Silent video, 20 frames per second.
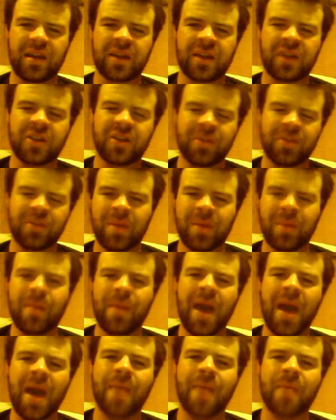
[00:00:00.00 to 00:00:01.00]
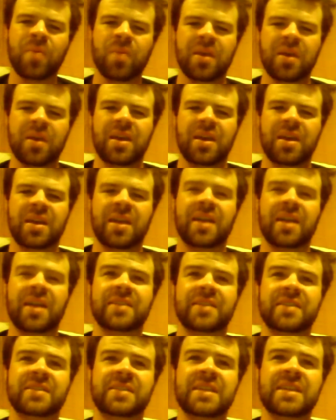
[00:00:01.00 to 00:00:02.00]
I looked on my map, and I
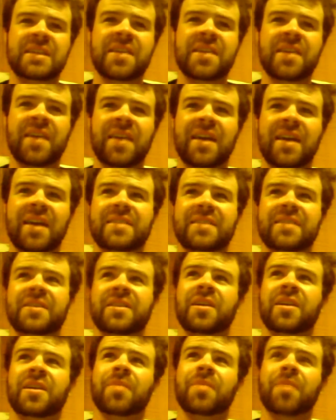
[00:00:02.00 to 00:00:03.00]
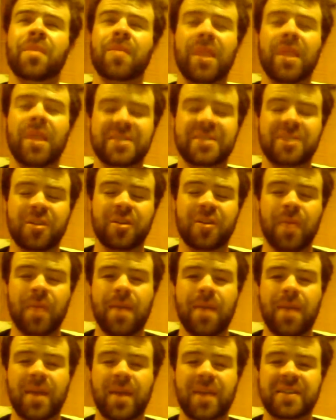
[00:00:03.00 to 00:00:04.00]
could see that, my bicycle
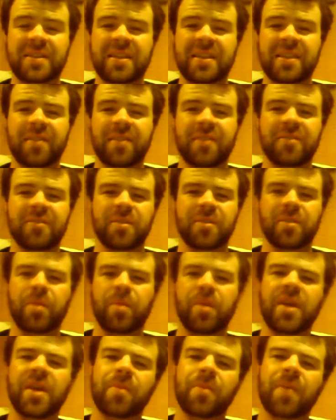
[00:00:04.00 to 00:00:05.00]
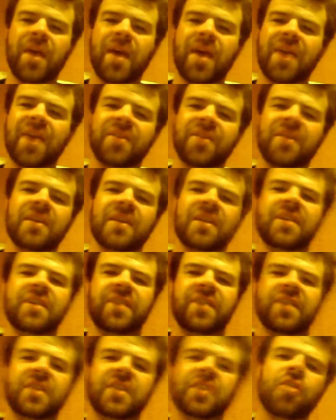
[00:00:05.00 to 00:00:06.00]
map, I could see that there was a bike path
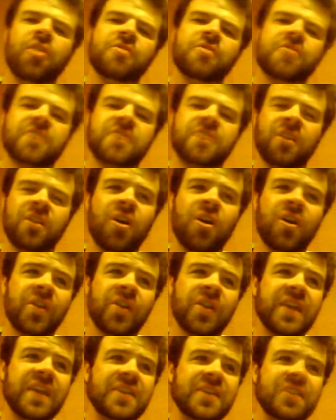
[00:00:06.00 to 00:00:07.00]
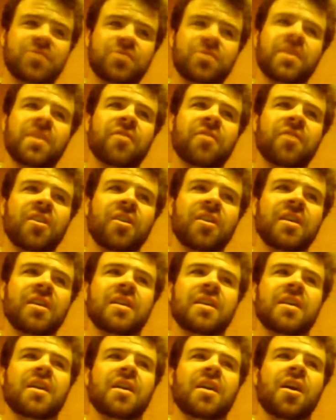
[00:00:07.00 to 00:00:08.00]
that goes along the East River,
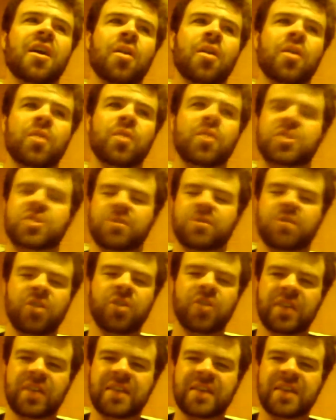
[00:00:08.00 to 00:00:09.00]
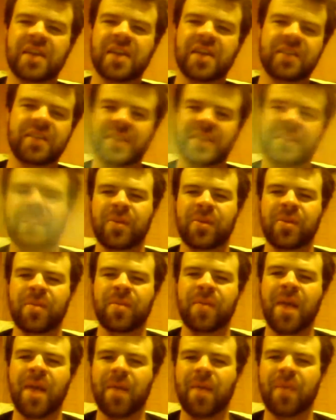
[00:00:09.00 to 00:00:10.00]
which looked exactly the same on the
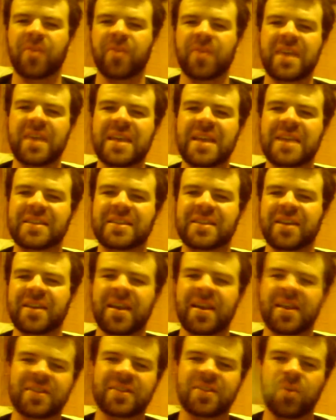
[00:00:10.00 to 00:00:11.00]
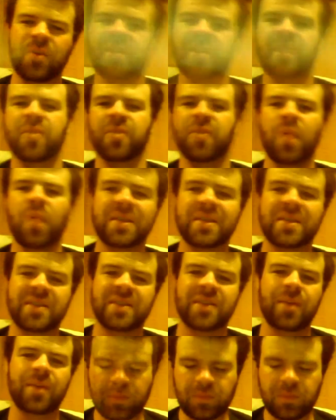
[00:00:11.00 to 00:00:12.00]
map on the east side as the one on the west
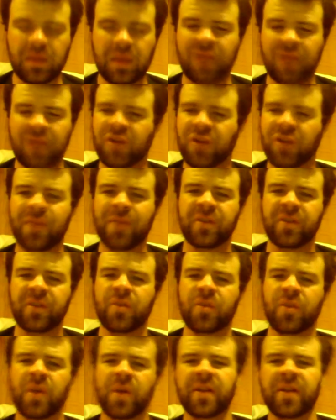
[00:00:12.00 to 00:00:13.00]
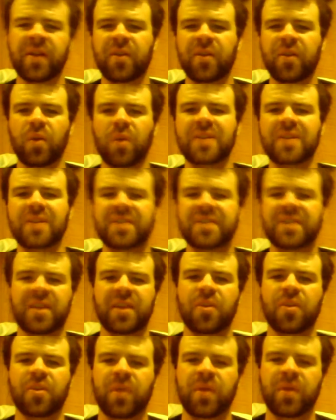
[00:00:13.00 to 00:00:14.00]
side. I've traveled on the one on the west
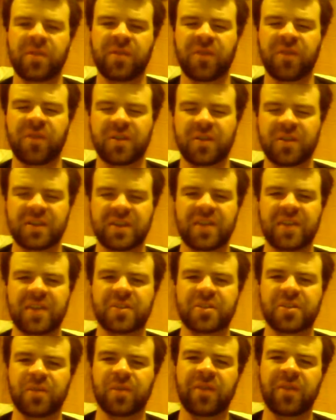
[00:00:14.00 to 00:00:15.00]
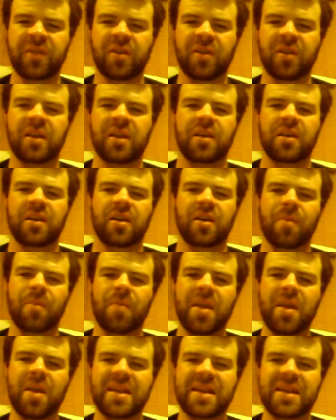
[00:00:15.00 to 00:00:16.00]
side, the one that follows the Hudson River,
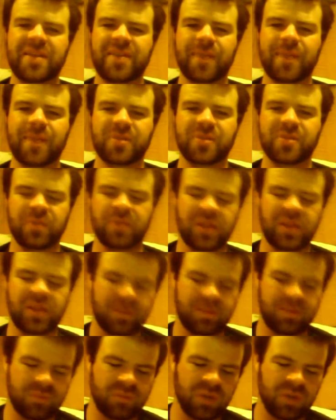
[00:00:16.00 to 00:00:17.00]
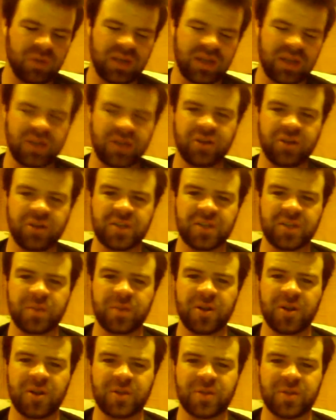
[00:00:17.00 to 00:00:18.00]
many times, and really had good
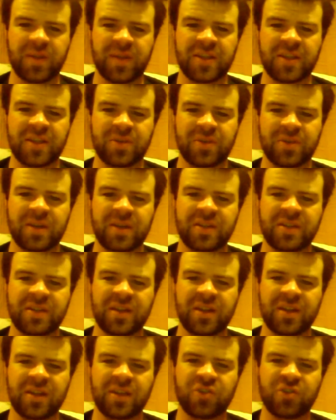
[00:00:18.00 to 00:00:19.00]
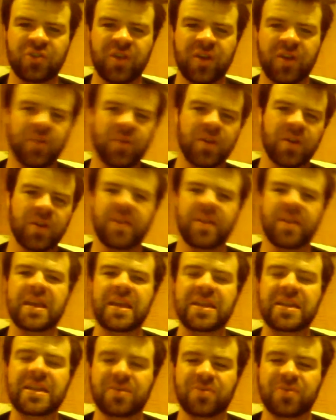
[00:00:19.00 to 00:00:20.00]
experience with that. So I decided I'd try the one on
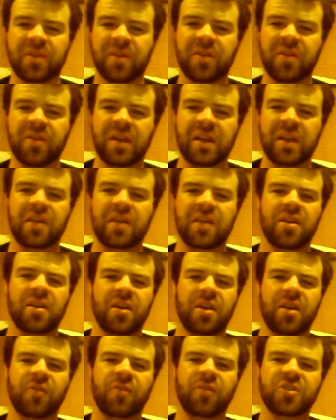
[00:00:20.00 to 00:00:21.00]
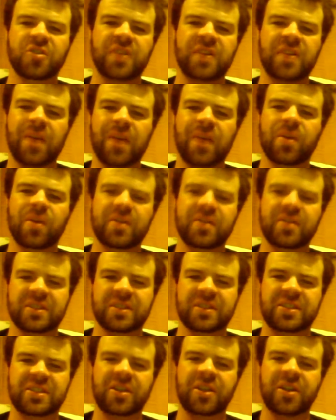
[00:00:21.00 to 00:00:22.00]
the East River. Unfortunately, that one
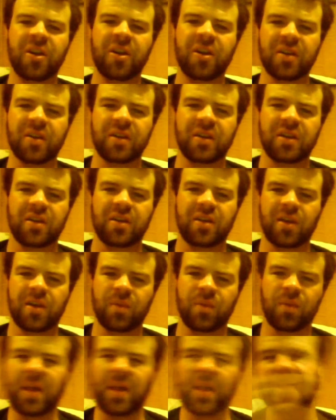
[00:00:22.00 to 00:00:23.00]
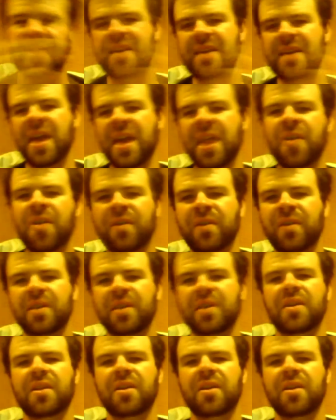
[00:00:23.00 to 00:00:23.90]
doesn't start right down